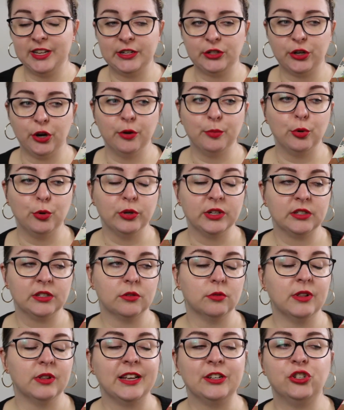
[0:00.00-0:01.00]
go to boarding
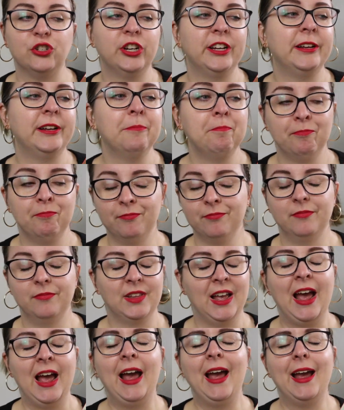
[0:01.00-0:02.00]
school and she
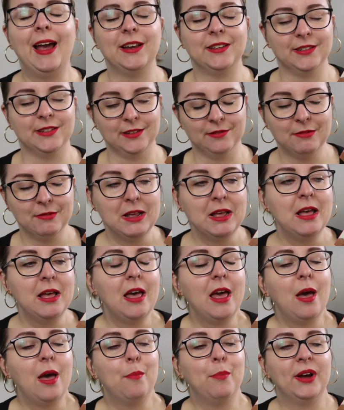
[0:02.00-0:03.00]
hates it.
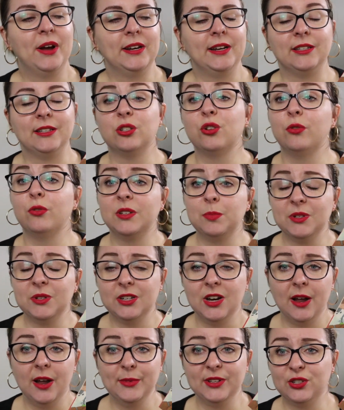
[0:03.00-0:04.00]
But it's Christmas
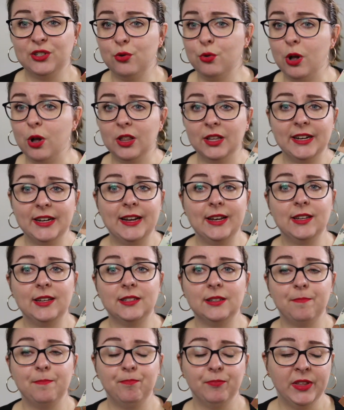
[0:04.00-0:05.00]
time, it's school
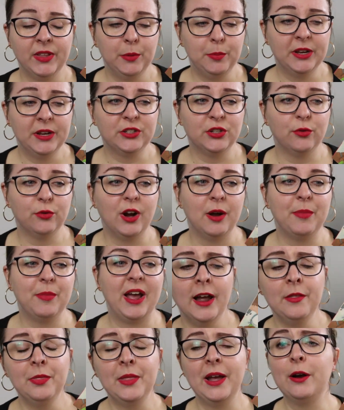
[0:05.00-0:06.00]
holidays, he picks her up
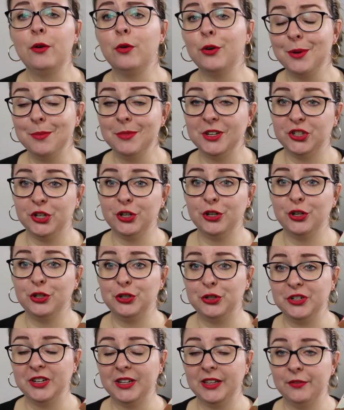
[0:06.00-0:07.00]
and they are on a mission
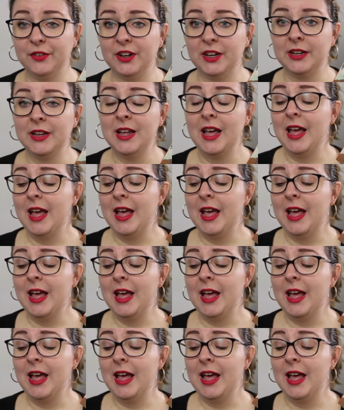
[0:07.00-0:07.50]
to deliver